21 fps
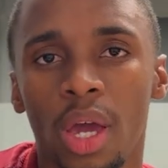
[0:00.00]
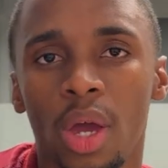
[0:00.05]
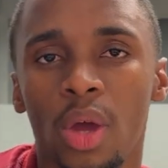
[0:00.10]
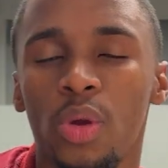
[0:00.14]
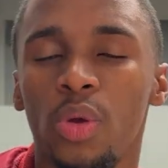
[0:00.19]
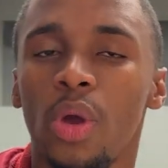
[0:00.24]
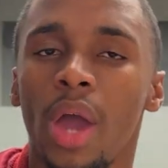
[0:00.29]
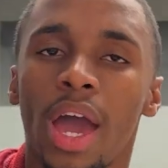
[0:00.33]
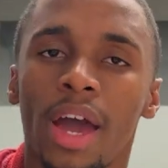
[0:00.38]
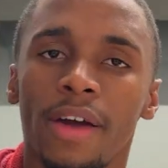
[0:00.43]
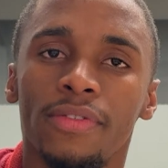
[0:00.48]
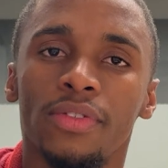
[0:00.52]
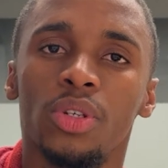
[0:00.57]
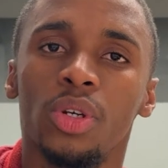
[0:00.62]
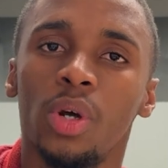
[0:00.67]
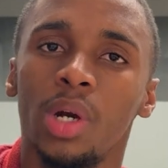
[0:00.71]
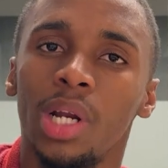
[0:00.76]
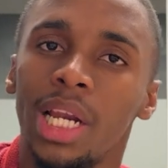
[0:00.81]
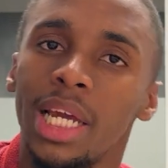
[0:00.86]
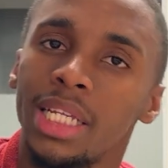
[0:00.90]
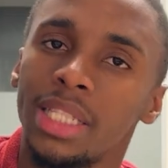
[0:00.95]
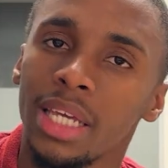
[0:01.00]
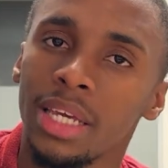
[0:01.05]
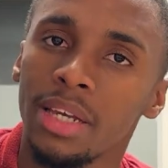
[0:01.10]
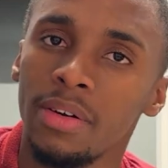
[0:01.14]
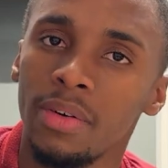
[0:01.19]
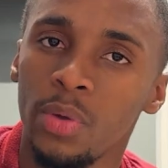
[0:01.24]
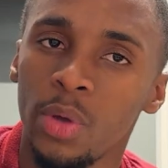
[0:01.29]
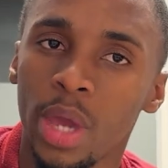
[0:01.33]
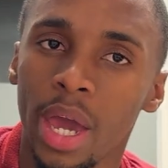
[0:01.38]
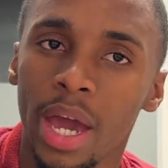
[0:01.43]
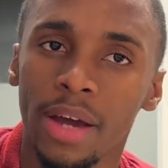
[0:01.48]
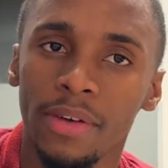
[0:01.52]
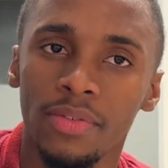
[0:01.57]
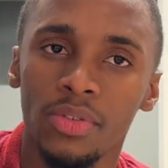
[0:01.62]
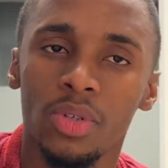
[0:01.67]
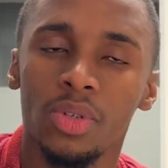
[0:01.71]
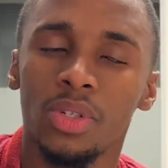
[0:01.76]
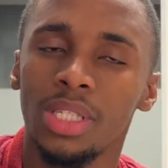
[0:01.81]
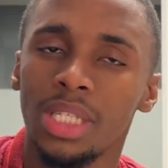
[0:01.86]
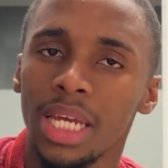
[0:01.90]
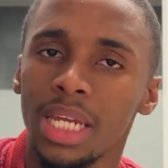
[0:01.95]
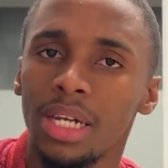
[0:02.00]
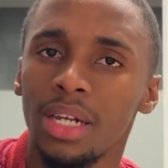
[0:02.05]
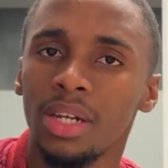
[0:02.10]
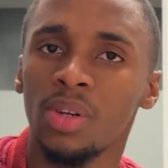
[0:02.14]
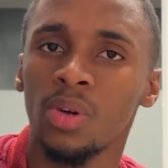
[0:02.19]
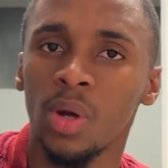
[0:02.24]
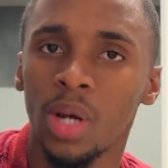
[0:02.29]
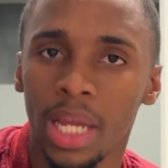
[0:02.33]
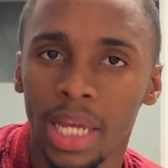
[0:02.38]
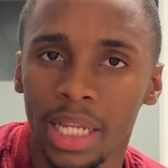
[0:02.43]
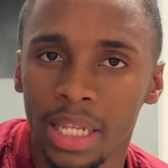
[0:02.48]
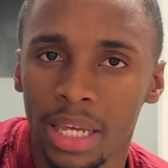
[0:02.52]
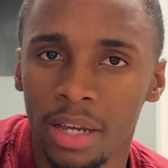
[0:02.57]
you have to collect and you have to send and collect